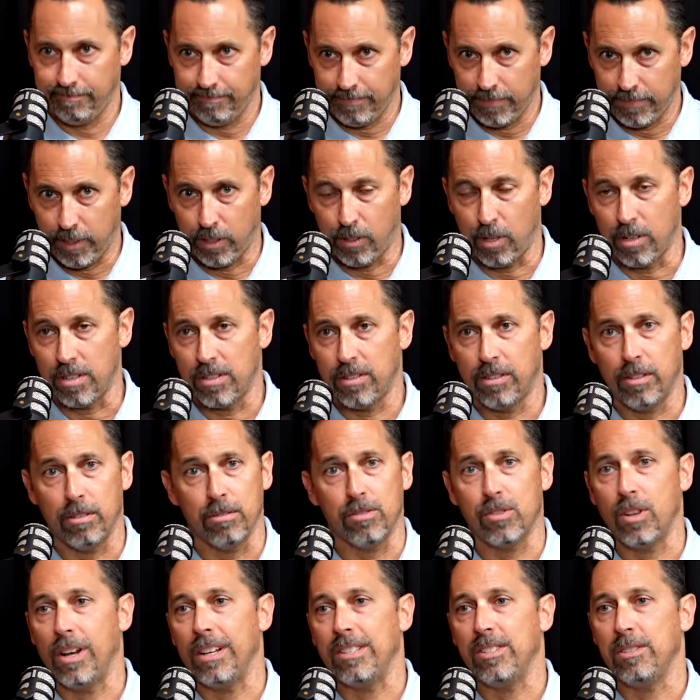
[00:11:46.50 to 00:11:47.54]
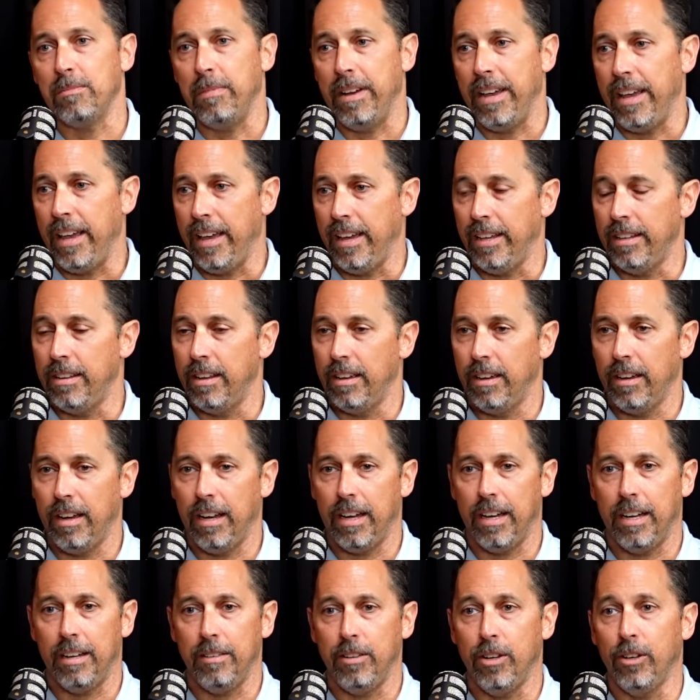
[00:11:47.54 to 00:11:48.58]
those thoughts in my head,
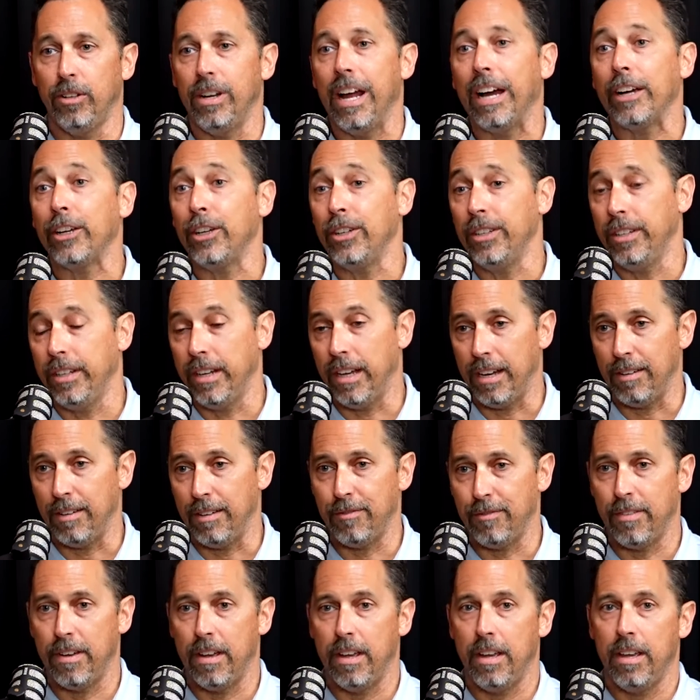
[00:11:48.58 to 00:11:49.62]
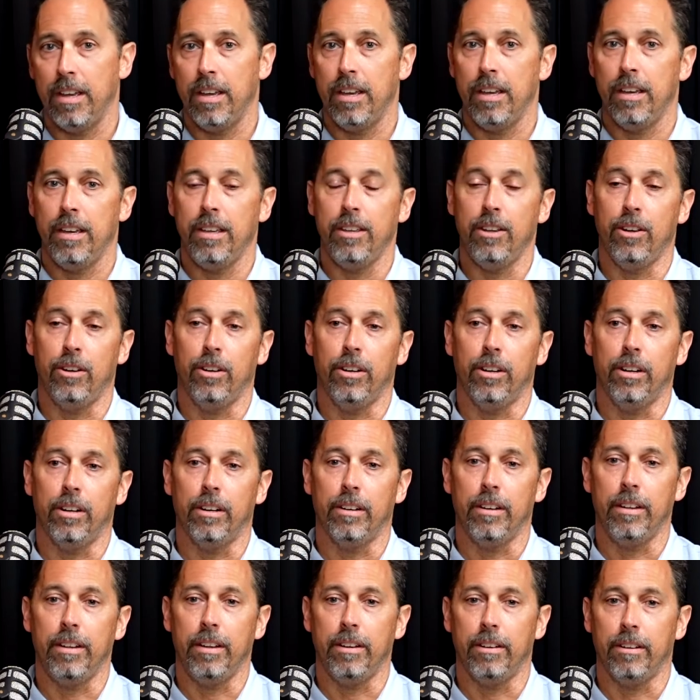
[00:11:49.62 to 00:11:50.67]
you're not good enough.
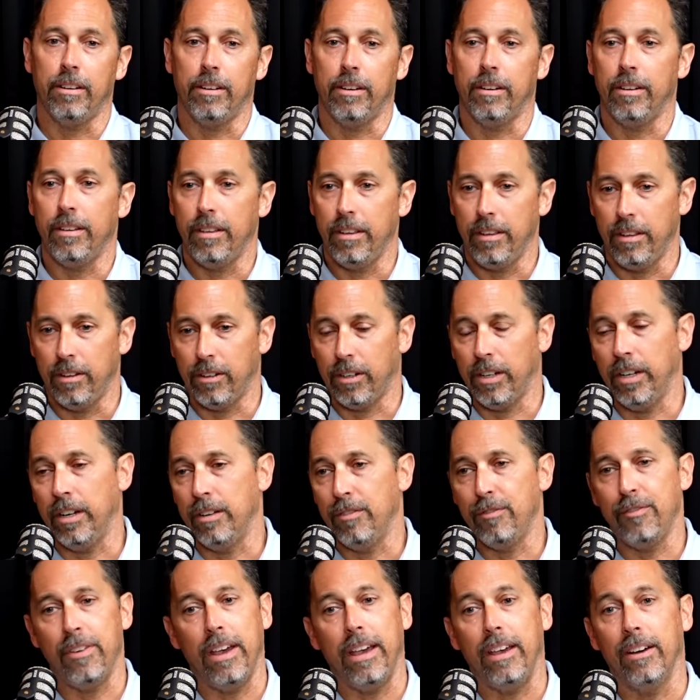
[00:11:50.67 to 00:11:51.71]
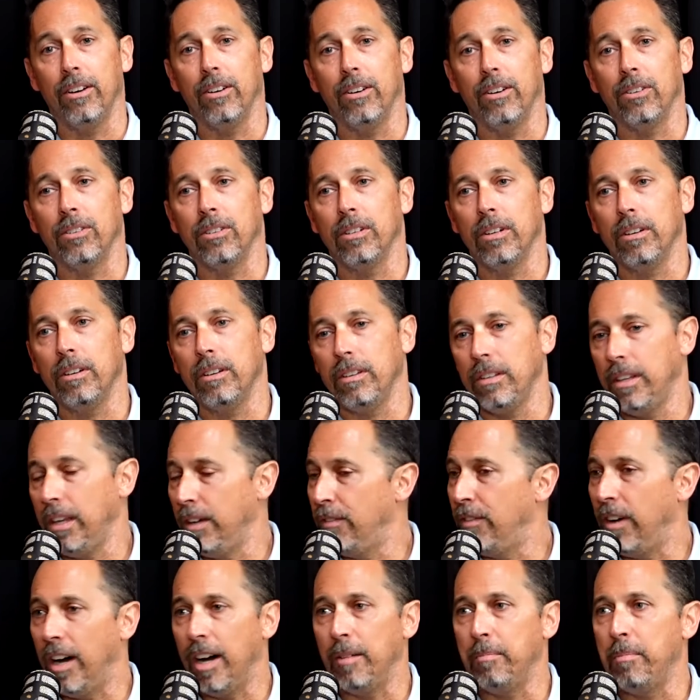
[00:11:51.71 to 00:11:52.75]
You're going to fail,
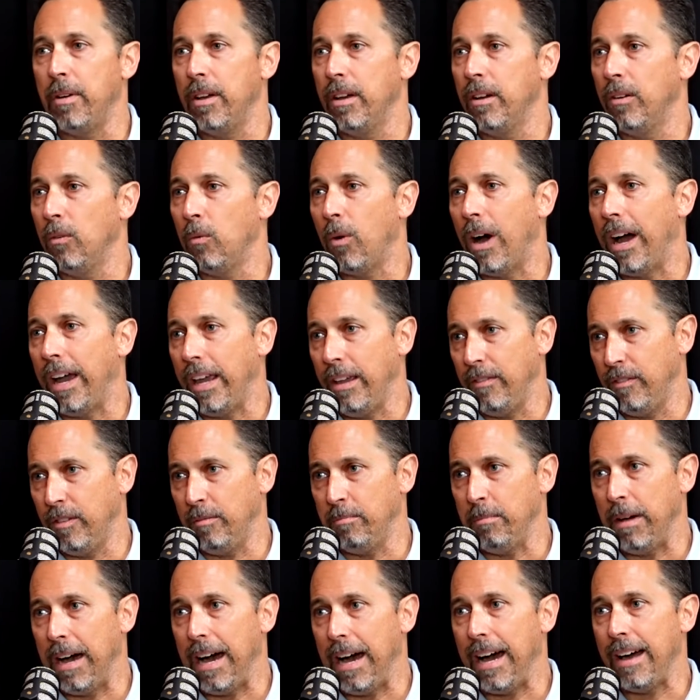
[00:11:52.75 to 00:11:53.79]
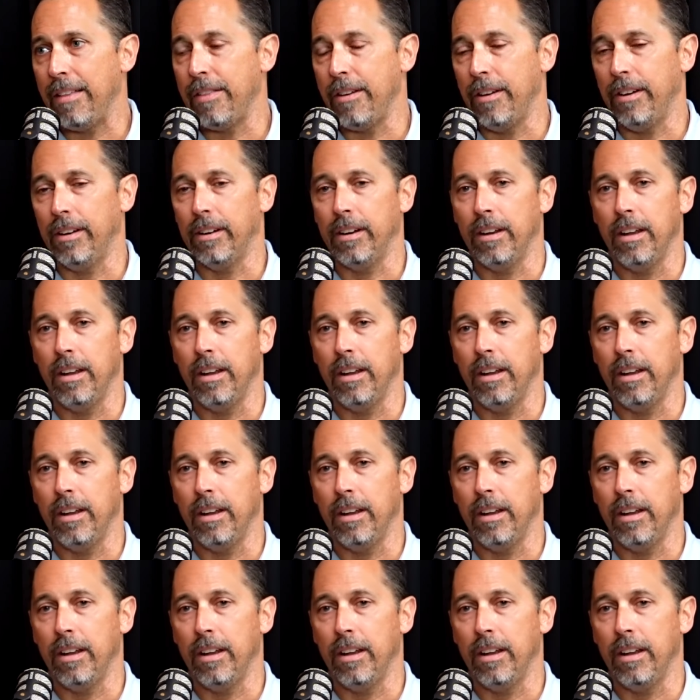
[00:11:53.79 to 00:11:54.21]
give up. Why even bother?